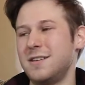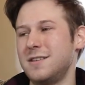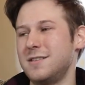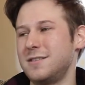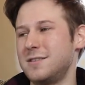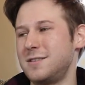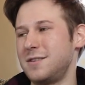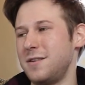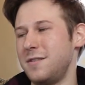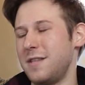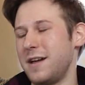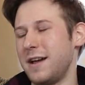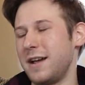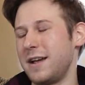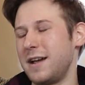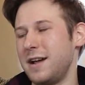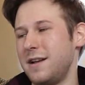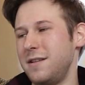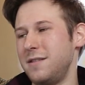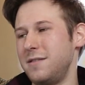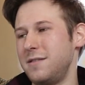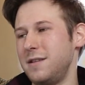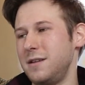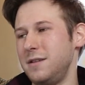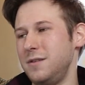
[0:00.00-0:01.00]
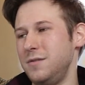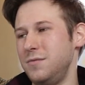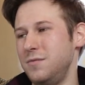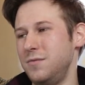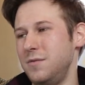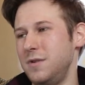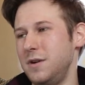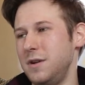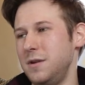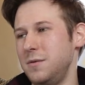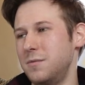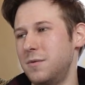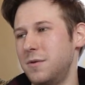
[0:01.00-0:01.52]
So that kind of thing you
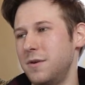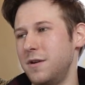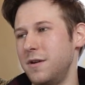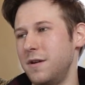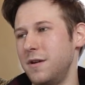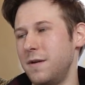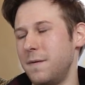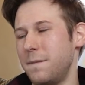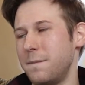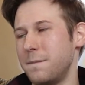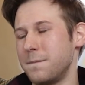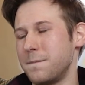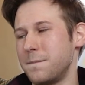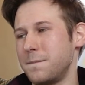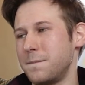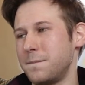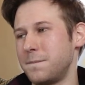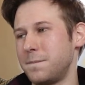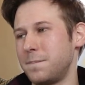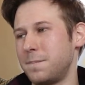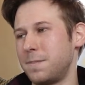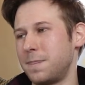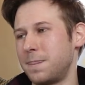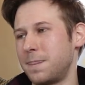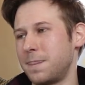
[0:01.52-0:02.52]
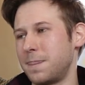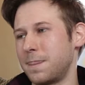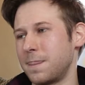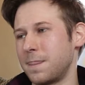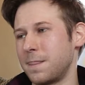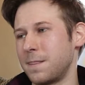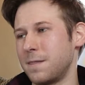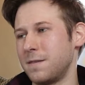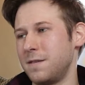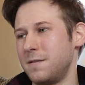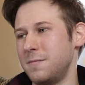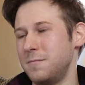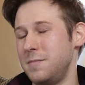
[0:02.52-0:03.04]
really want to
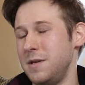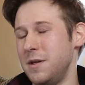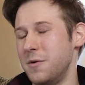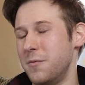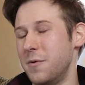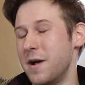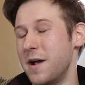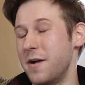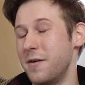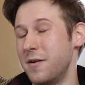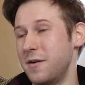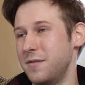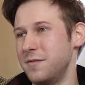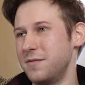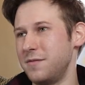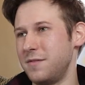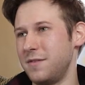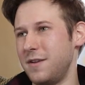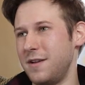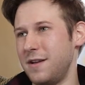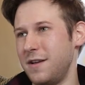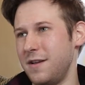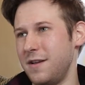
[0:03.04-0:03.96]
be aware of.